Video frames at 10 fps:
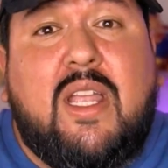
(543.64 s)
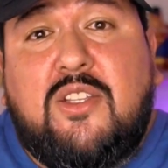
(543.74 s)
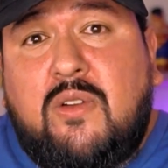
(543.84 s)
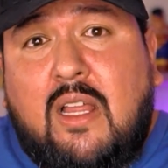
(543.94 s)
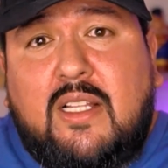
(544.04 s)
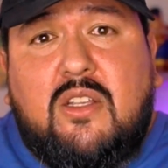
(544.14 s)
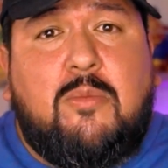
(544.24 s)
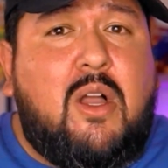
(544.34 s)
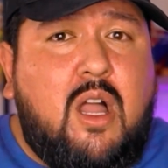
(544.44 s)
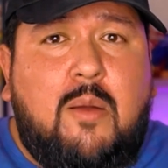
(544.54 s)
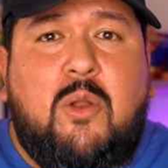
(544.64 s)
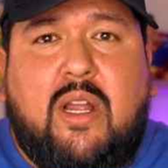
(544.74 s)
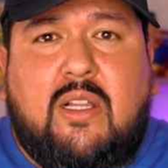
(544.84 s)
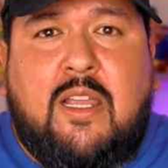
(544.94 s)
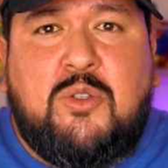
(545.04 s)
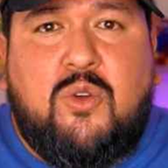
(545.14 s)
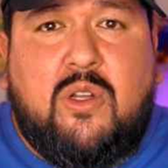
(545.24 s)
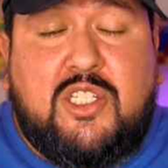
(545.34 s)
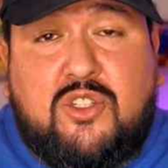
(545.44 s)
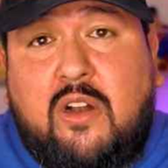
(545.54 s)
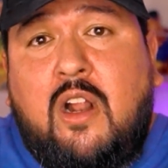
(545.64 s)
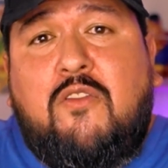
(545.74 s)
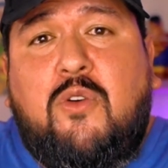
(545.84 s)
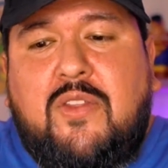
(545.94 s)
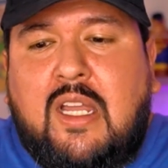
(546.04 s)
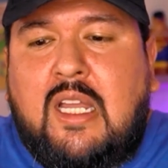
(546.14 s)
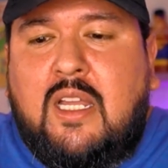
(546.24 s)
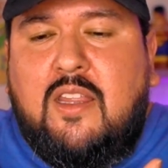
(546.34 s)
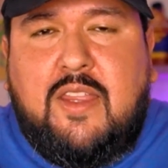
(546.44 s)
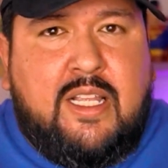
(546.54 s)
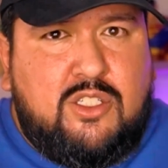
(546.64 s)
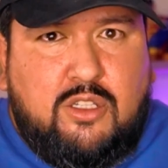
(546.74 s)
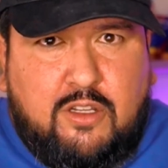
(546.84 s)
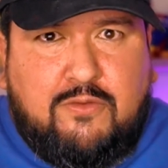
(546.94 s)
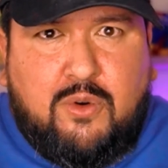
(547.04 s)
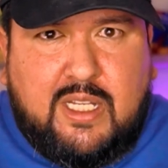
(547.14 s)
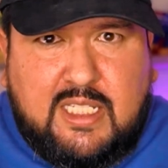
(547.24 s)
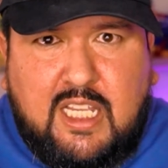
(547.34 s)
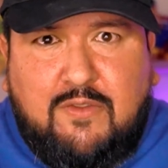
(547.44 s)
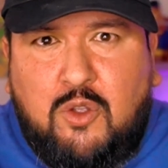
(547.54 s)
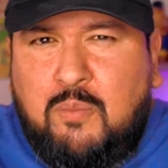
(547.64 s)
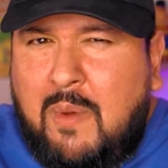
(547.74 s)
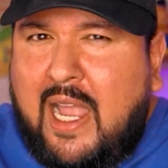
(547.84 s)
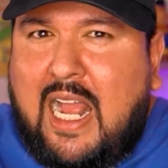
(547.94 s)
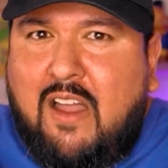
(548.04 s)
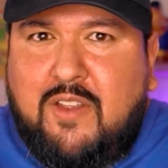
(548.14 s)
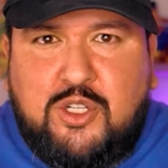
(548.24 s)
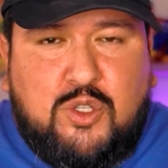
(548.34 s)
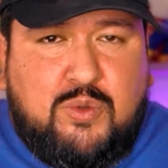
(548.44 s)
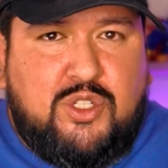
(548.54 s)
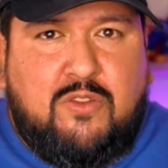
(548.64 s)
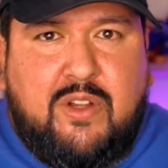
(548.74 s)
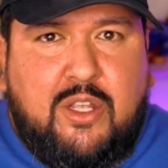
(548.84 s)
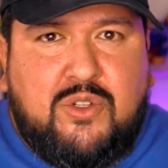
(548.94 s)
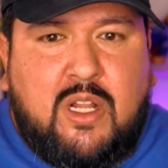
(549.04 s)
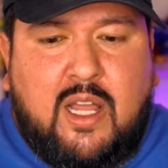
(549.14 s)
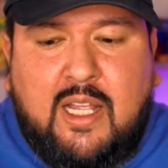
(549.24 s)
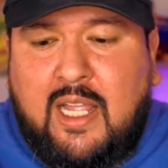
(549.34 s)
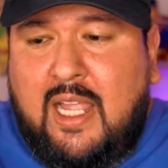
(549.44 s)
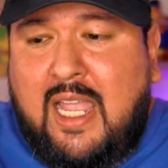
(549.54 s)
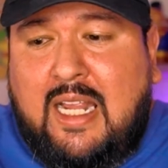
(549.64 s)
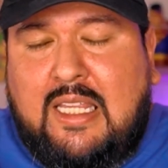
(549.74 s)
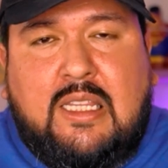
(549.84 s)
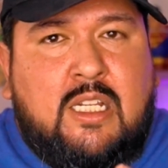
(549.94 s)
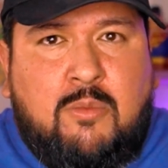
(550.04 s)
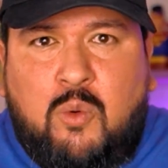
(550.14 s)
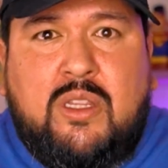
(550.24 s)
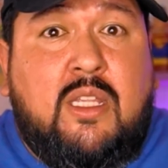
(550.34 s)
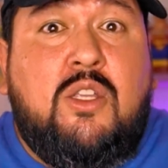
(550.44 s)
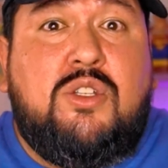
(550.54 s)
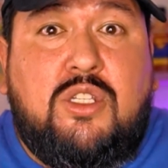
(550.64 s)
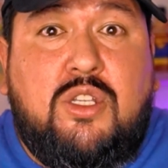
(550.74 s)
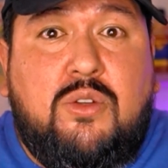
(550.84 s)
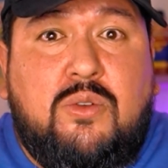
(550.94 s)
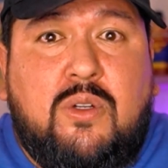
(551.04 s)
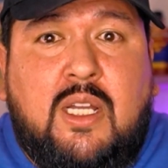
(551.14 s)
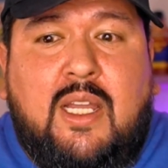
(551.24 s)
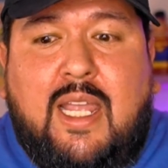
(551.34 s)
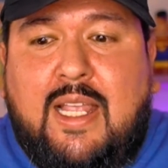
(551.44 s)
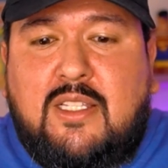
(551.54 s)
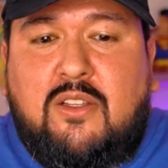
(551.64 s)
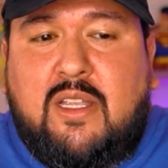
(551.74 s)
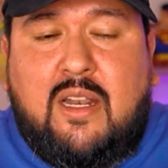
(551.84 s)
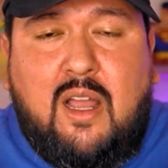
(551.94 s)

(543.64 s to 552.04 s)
so now let's talk about copyright claims real quick, starting off with things to look for to see if you might have issues with certain videos or not. And I think the number one thing you should do is look at